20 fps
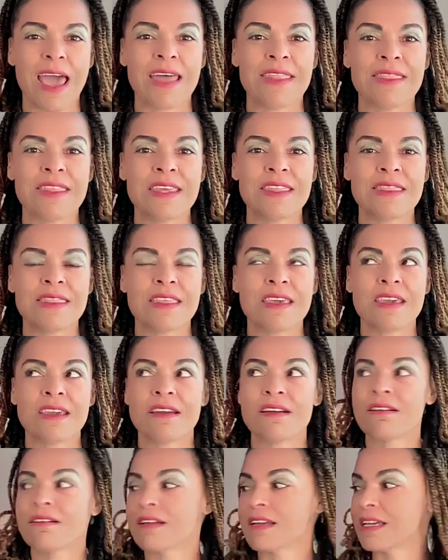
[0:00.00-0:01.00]
And then
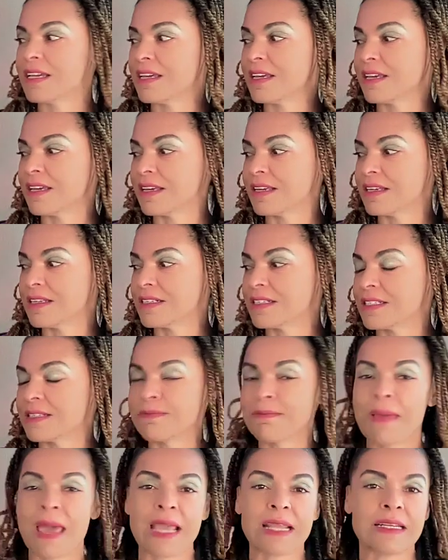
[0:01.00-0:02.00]
there
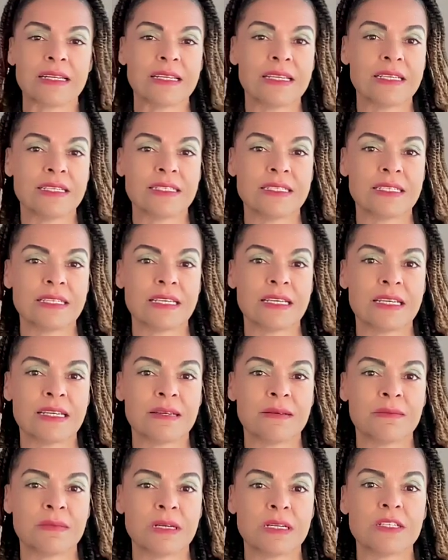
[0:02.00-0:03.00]
is
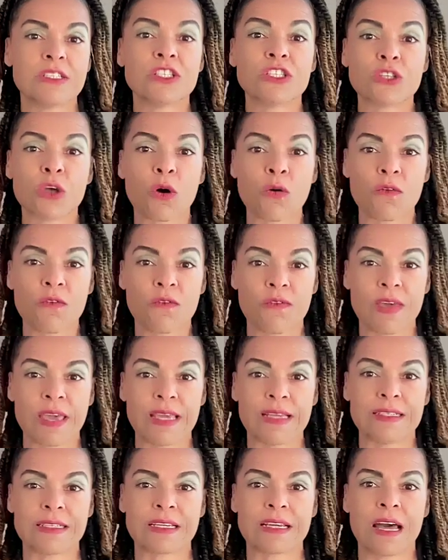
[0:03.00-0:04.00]
magnesium
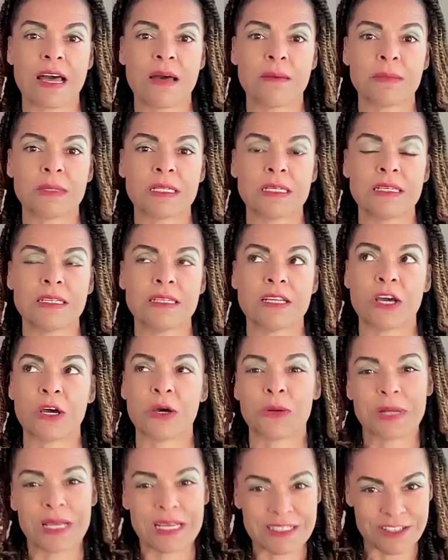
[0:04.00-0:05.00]
sulfate, commonly
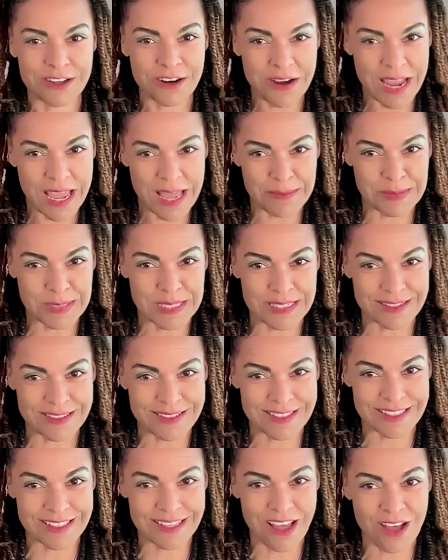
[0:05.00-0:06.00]
known as our
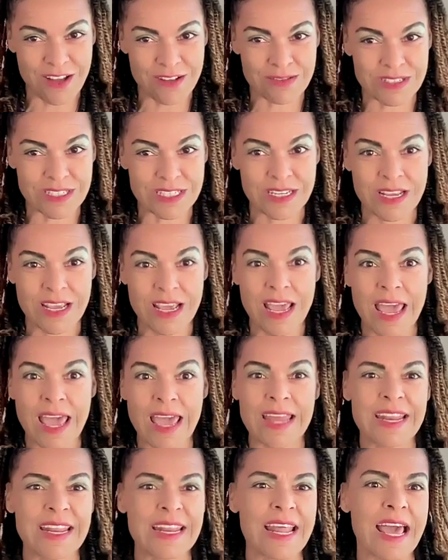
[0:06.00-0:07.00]
Epsom salt.
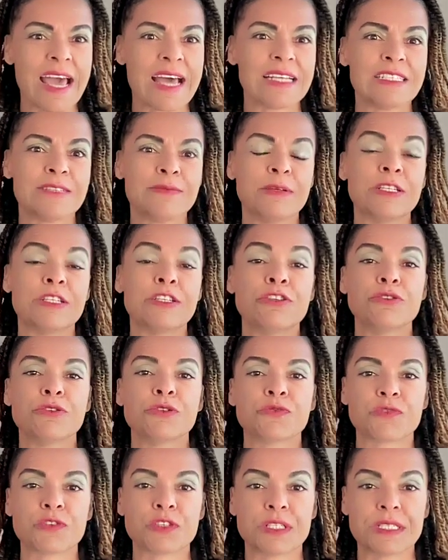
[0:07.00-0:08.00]
And it has been
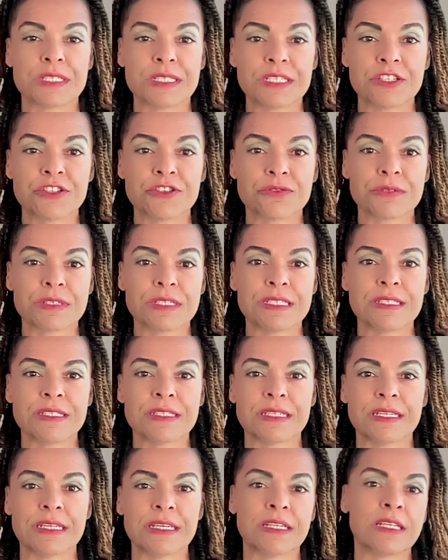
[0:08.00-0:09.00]
used for
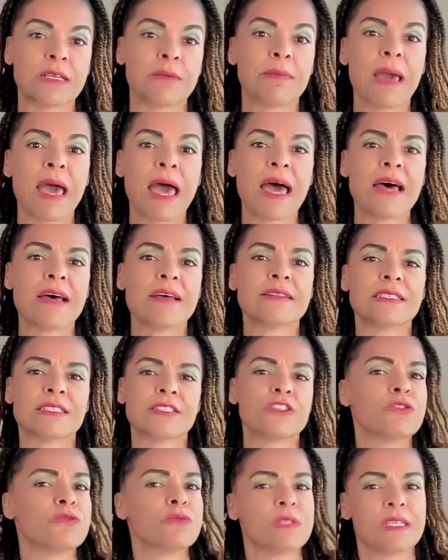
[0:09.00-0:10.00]
centuries in healing baths
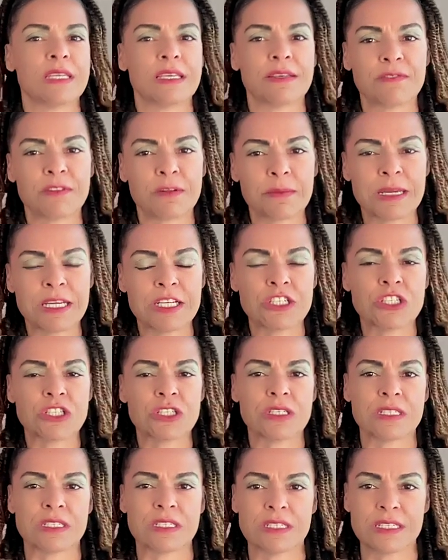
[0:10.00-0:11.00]
and soothing
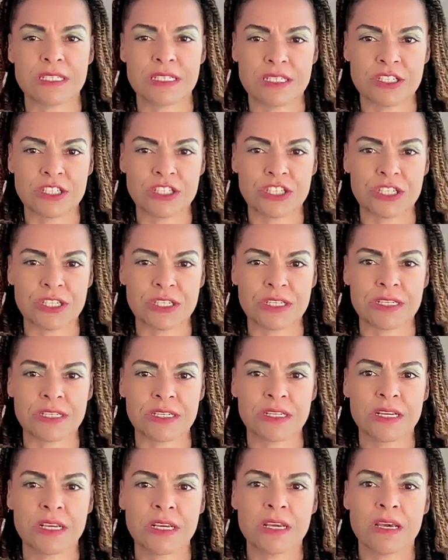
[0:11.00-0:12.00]
inflammation and
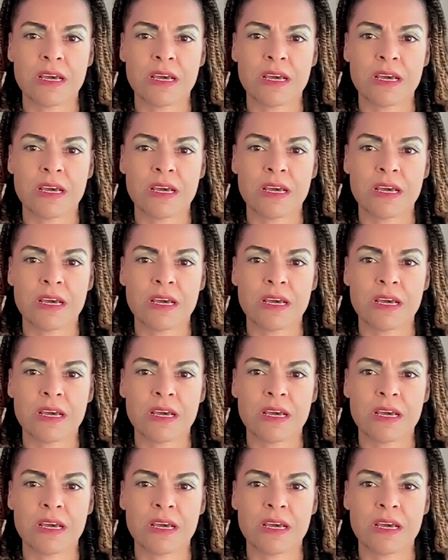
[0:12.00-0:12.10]
tension.